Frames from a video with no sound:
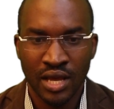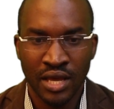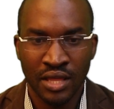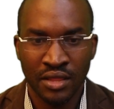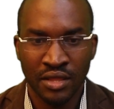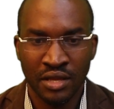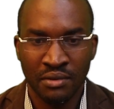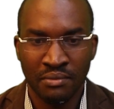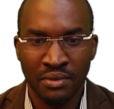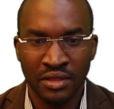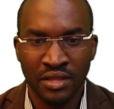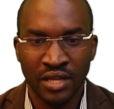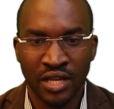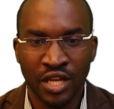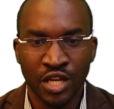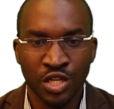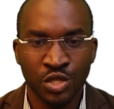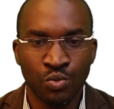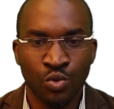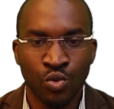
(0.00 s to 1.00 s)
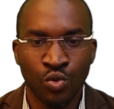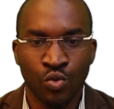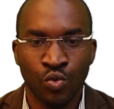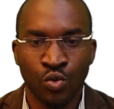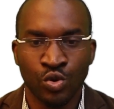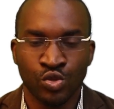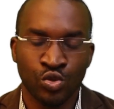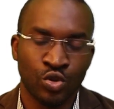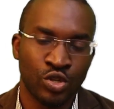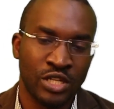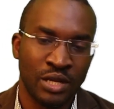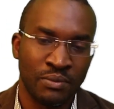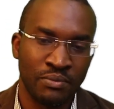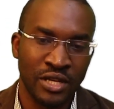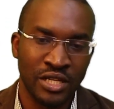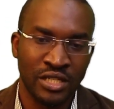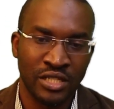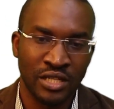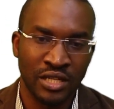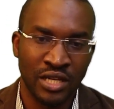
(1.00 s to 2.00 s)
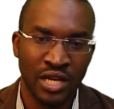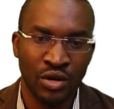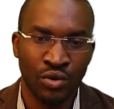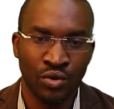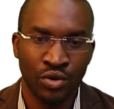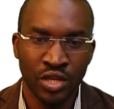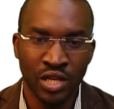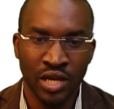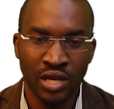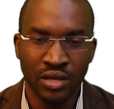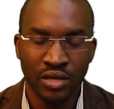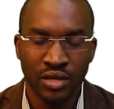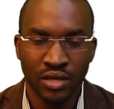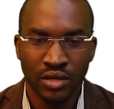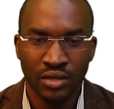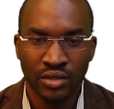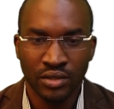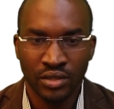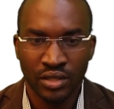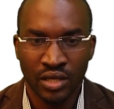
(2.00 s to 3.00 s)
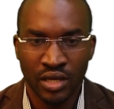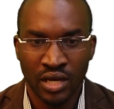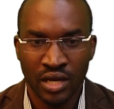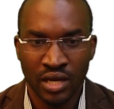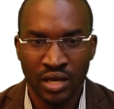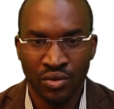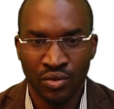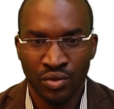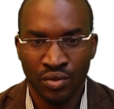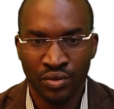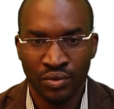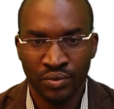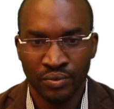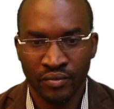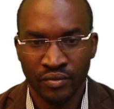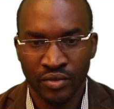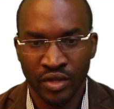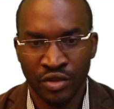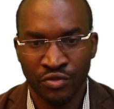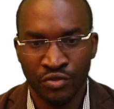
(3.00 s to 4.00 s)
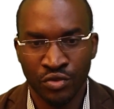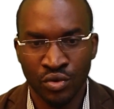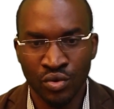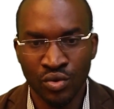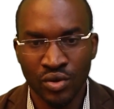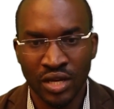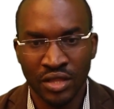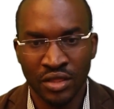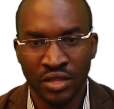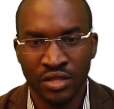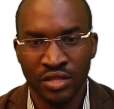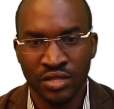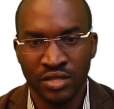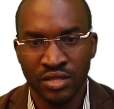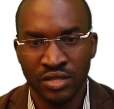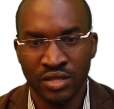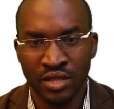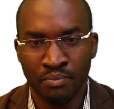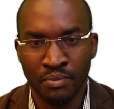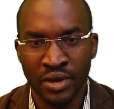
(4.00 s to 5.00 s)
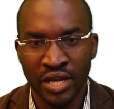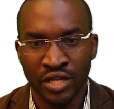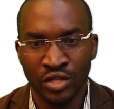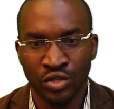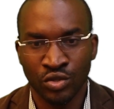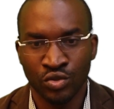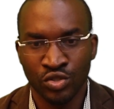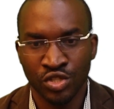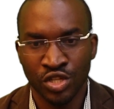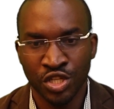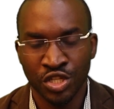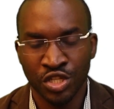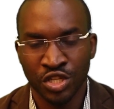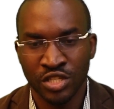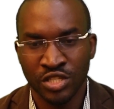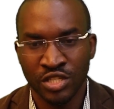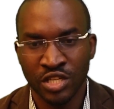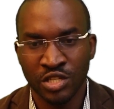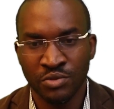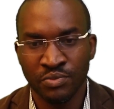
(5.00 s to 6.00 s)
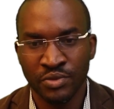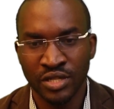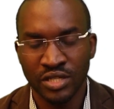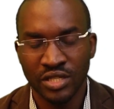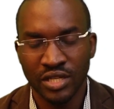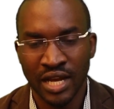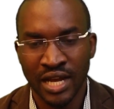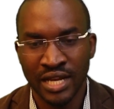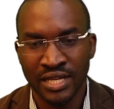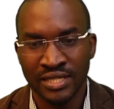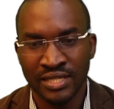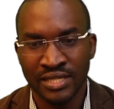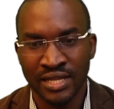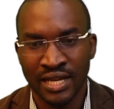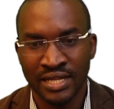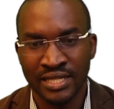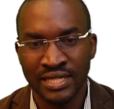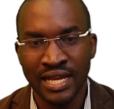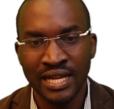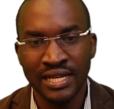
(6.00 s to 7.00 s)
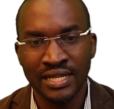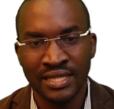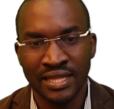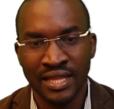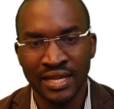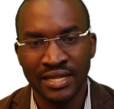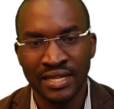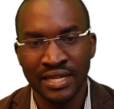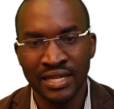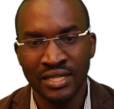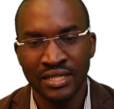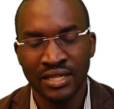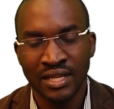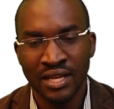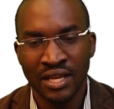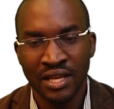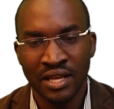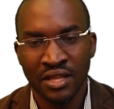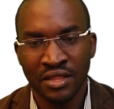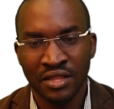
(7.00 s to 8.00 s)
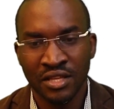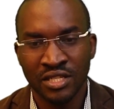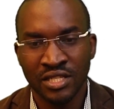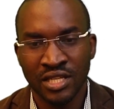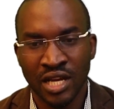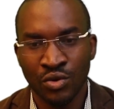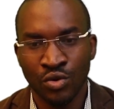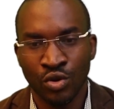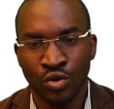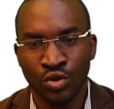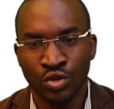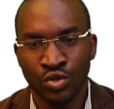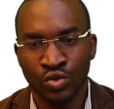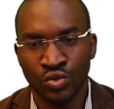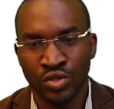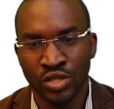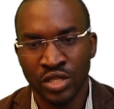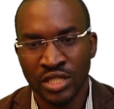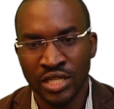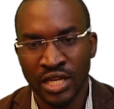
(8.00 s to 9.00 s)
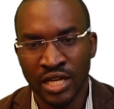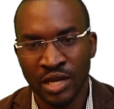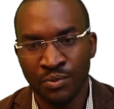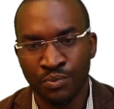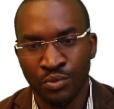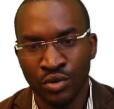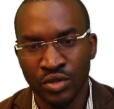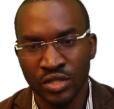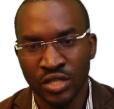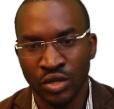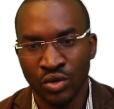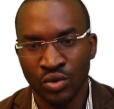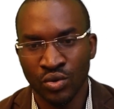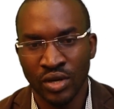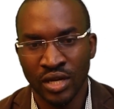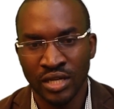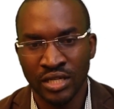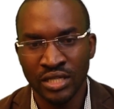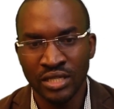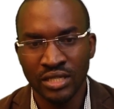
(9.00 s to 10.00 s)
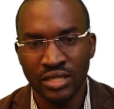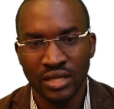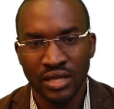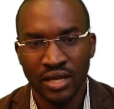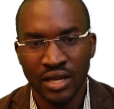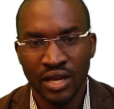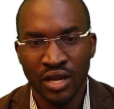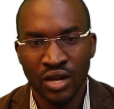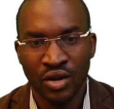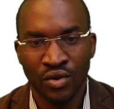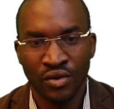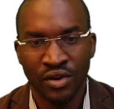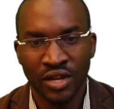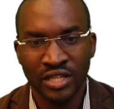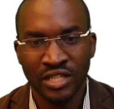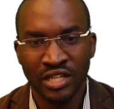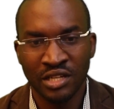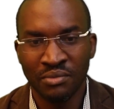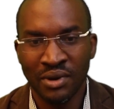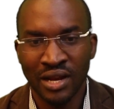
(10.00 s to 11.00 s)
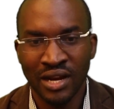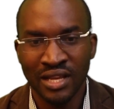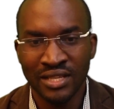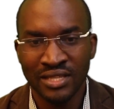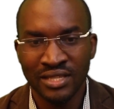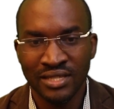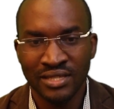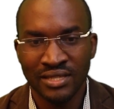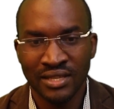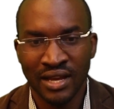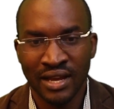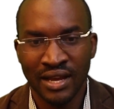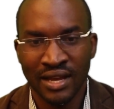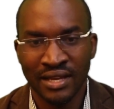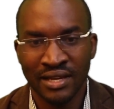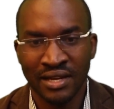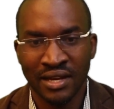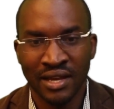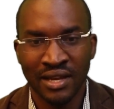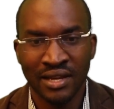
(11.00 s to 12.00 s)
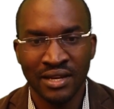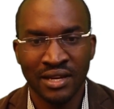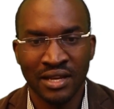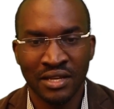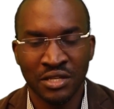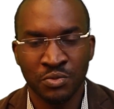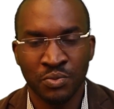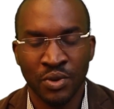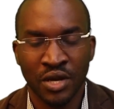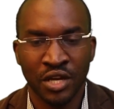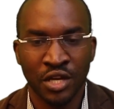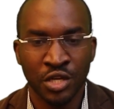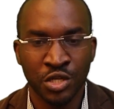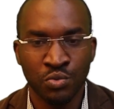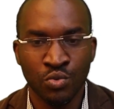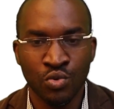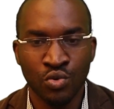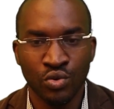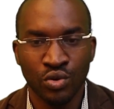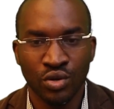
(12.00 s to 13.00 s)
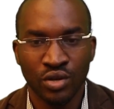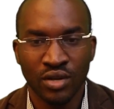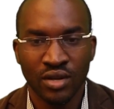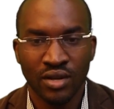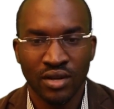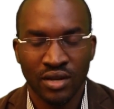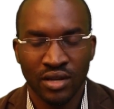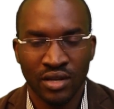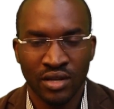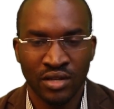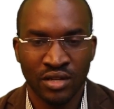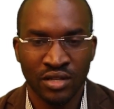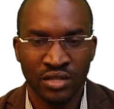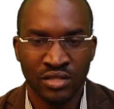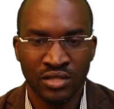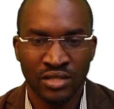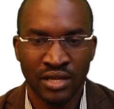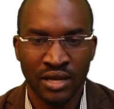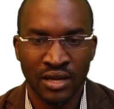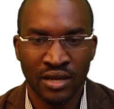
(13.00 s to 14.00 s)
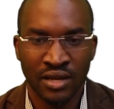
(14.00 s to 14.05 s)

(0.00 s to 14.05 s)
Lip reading: but the cash book was not updated. Now here, if you look at this, the bank reconciliation statement as at that date, this is how you're going to see. Take a pause and look at it. Corrected balance in hand as per cash book, it is